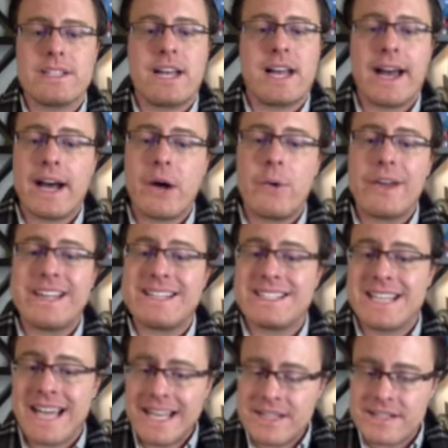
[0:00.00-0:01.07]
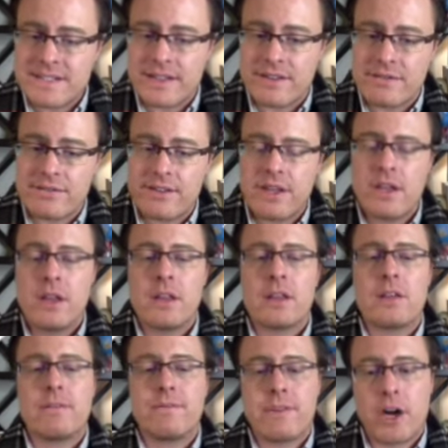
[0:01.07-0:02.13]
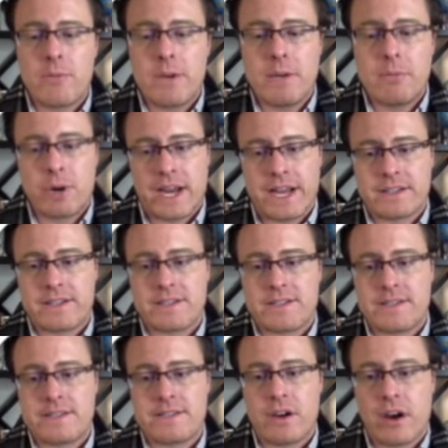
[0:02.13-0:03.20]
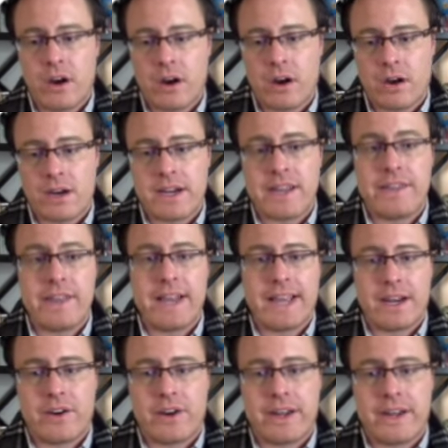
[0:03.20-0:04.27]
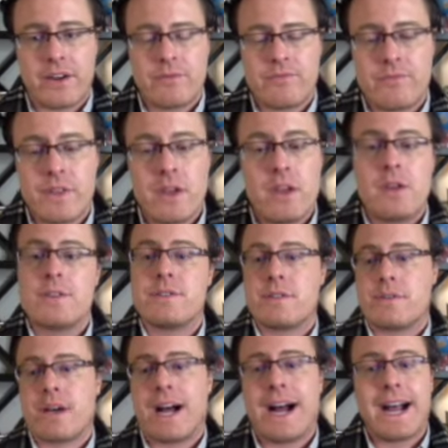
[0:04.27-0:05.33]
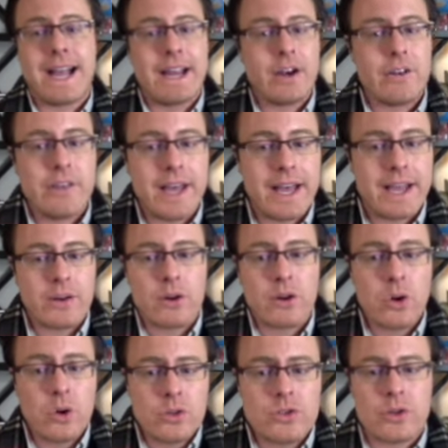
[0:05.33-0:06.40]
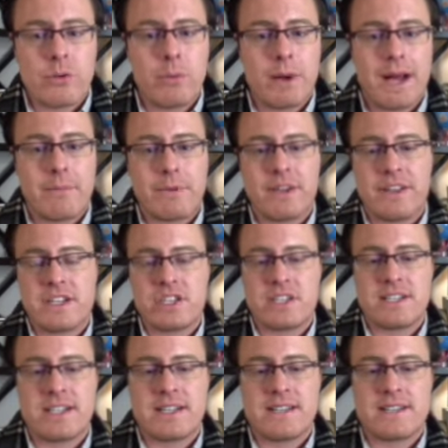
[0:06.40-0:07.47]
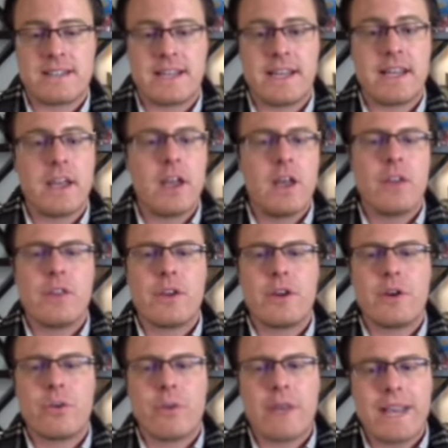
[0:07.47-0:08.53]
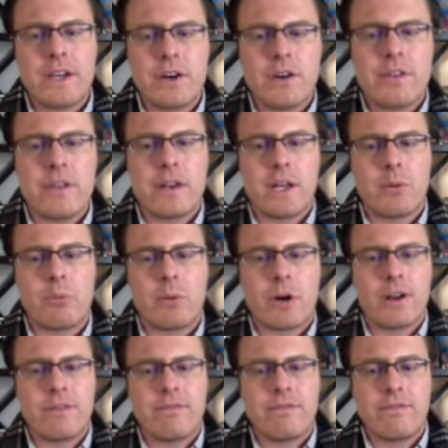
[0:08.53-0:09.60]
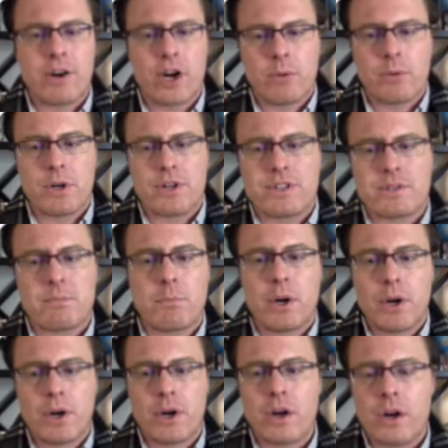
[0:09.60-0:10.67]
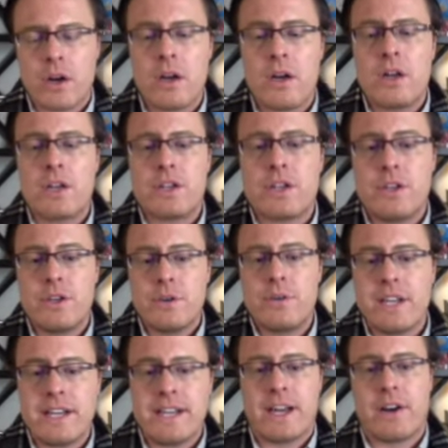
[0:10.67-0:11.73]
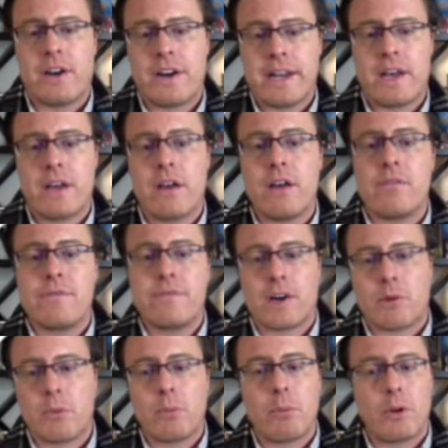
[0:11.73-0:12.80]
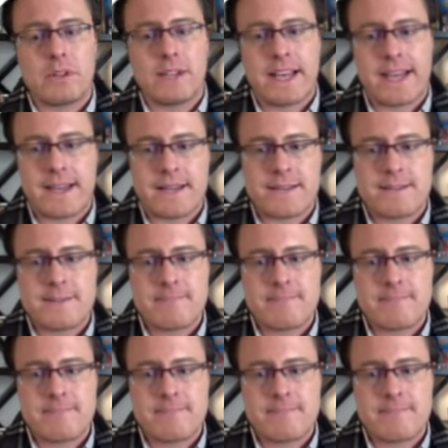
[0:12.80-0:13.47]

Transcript: how intensive the farming practices are in the area. So the higher the agricultural population density, the greater the number of farmers per unit area of farmable land.